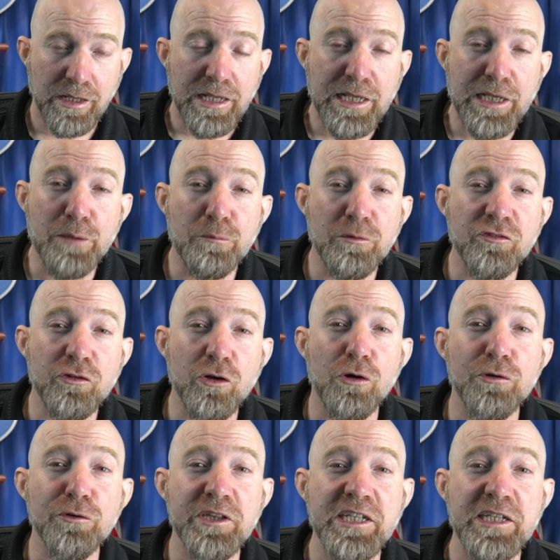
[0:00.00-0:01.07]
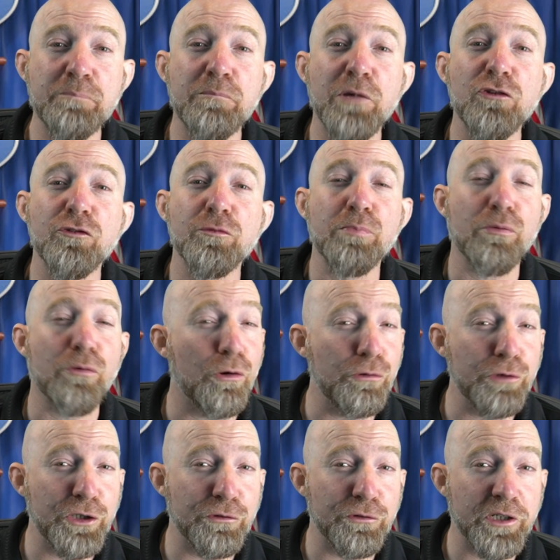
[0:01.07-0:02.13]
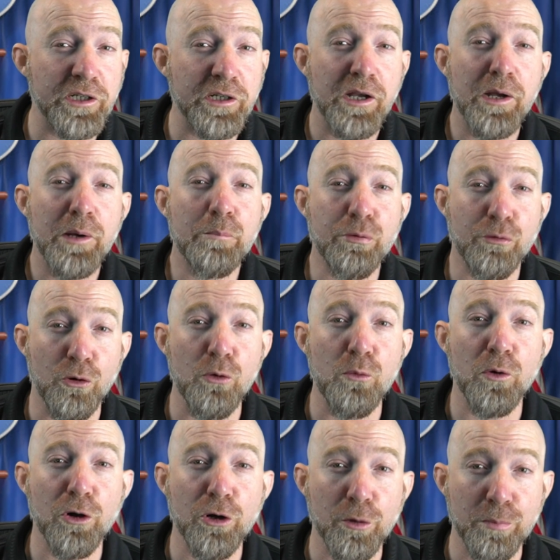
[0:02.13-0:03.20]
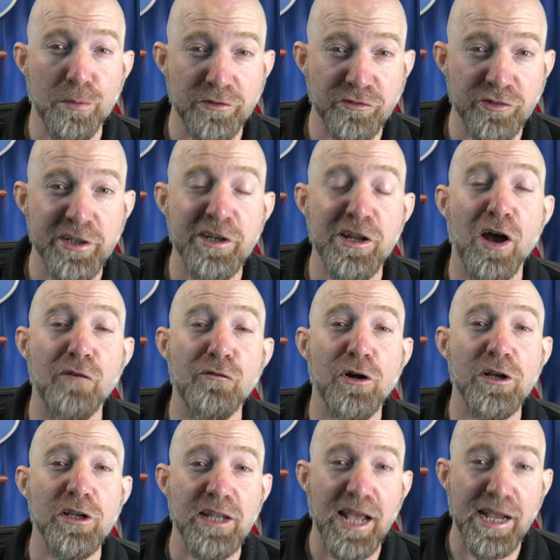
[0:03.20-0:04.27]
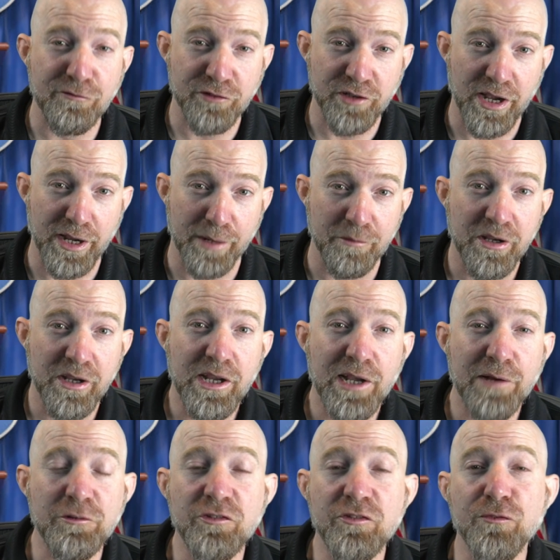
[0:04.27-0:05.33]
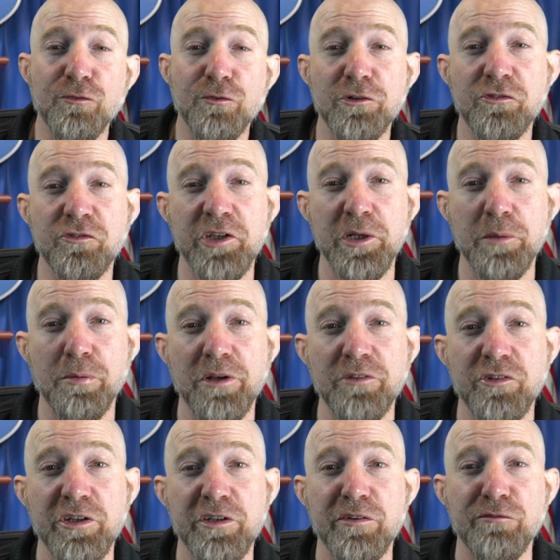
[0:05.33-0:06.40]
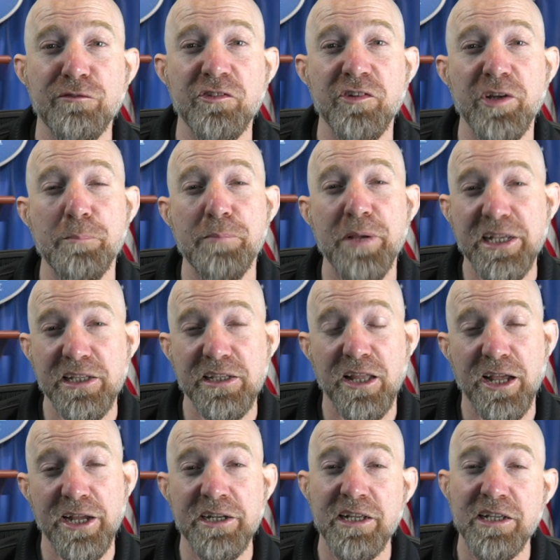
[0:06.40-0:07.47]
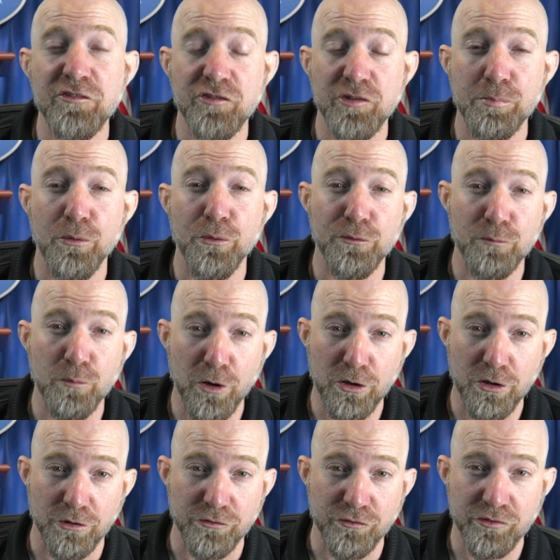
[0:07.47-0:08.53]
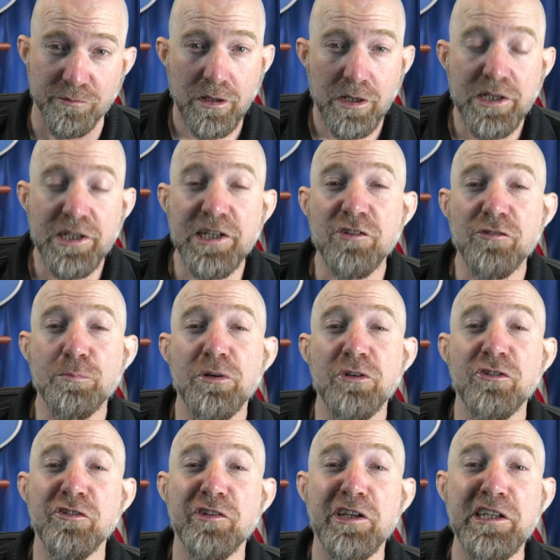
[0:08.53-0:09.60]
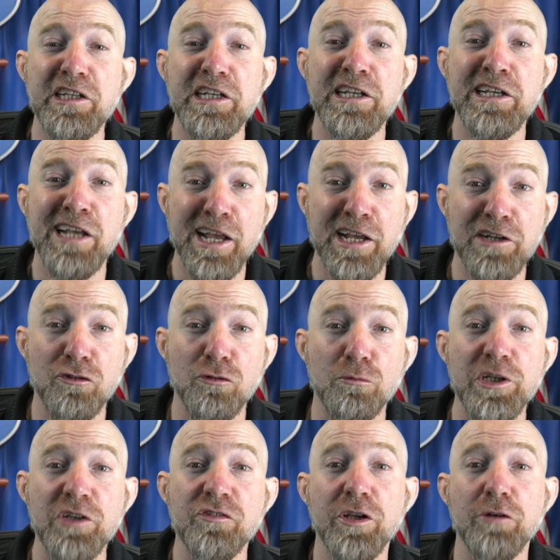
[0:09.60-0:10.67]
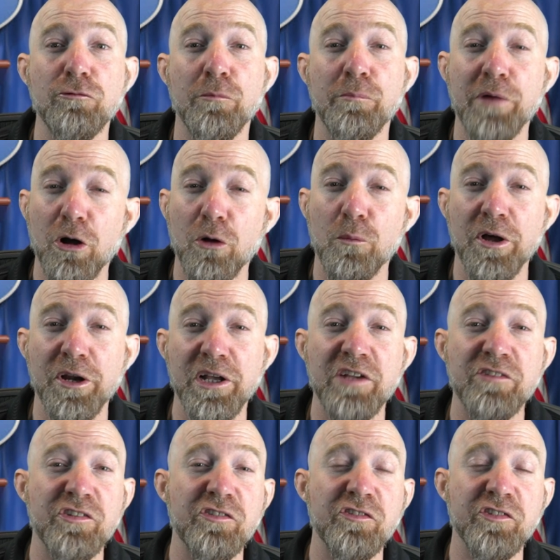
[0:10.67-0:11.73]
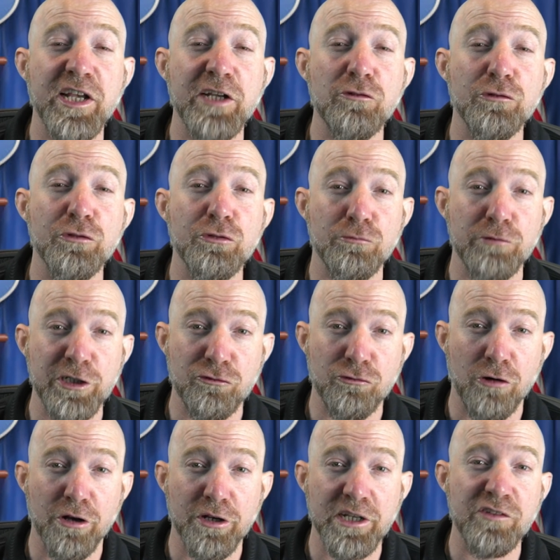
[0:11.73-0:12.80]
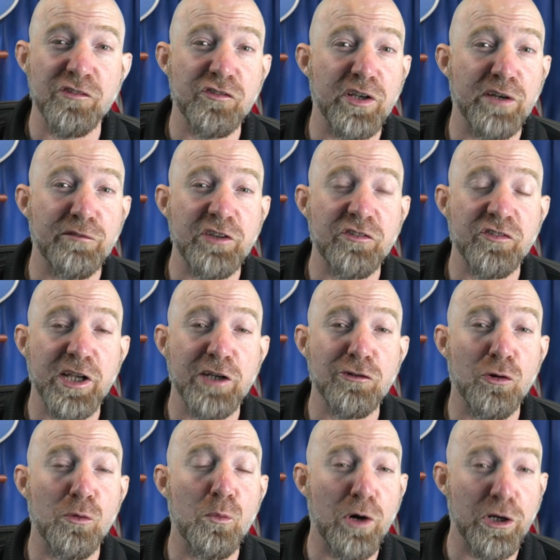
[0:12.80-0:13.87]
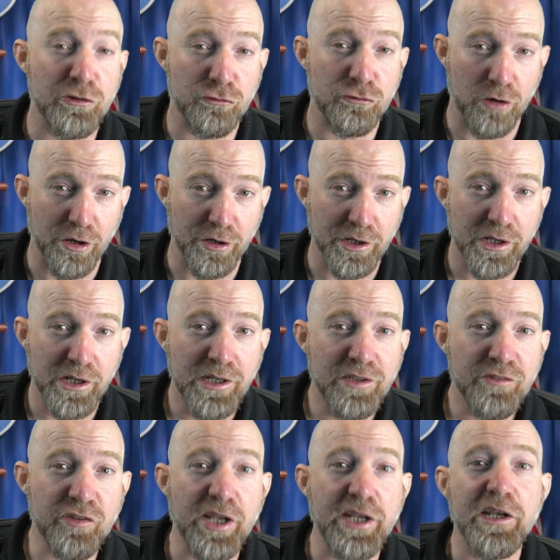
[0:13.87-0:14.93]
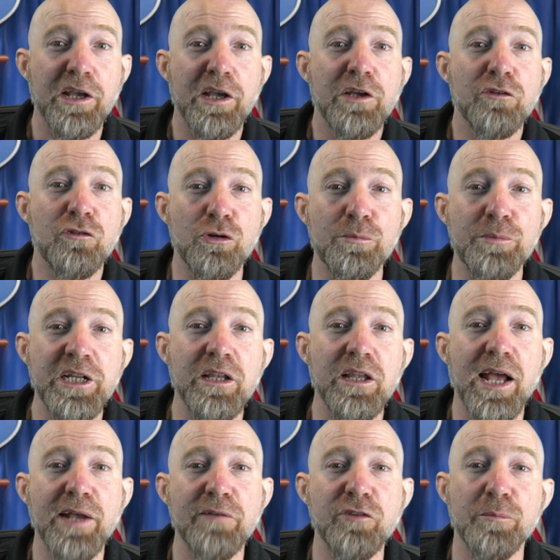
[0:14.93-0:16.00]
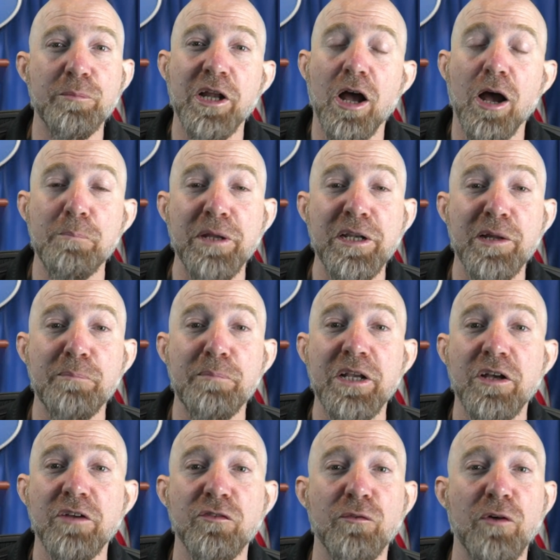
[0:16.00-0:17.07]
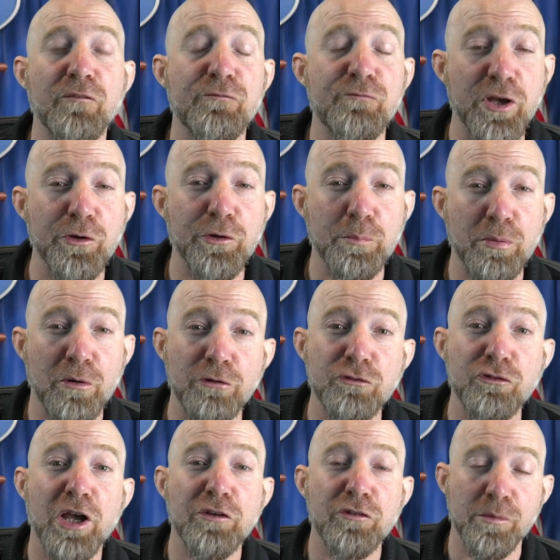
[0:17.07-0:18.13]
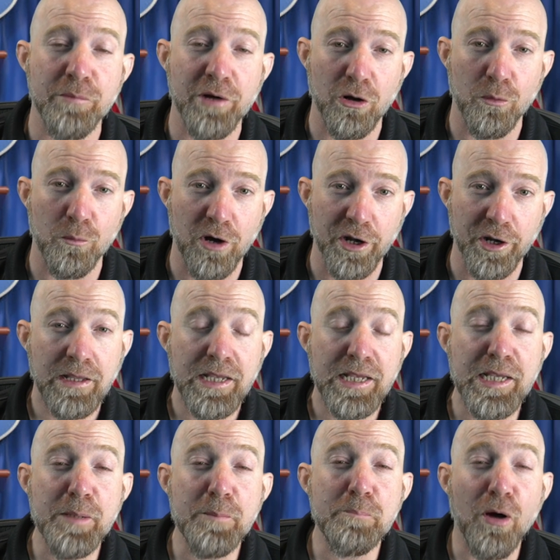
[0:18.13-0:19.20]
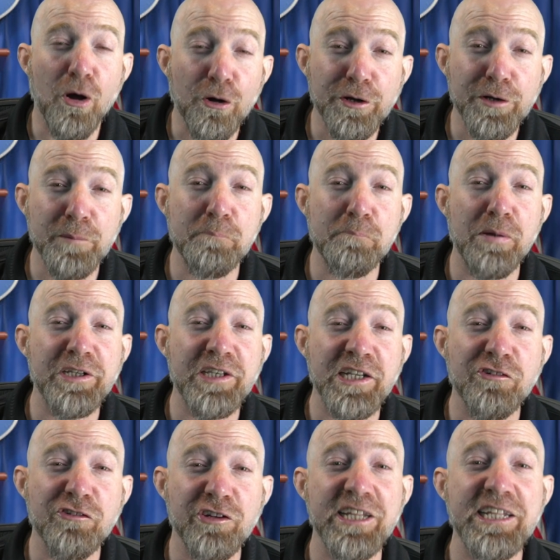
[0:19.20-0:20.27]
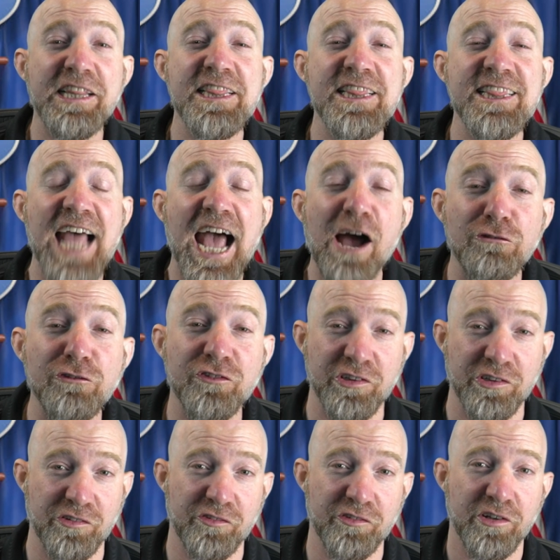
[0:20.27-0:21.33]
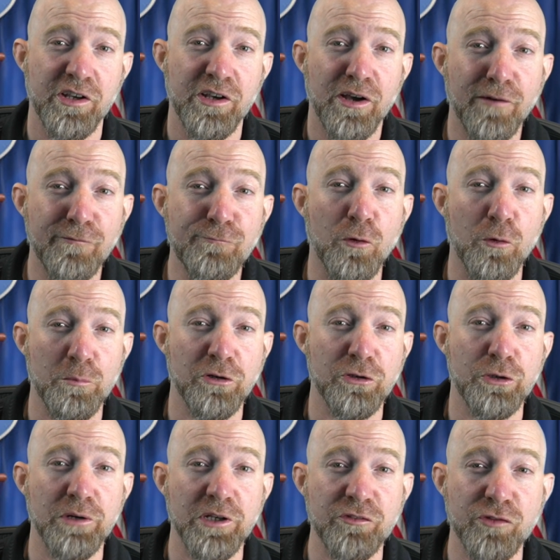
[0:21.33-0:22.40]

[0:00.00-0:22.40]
He was called the most pro-union, pro-worker president of our lifetime and was the first sitting president to visit a picket line in support of workers. He has pushed the DEA to reschedule marijuana as a Schedule 3 drug instead of a Schedule 1 drug, saying too many lives have been upended because of our failed approach to marijuana. He pardoned potentially thousands of former U.S.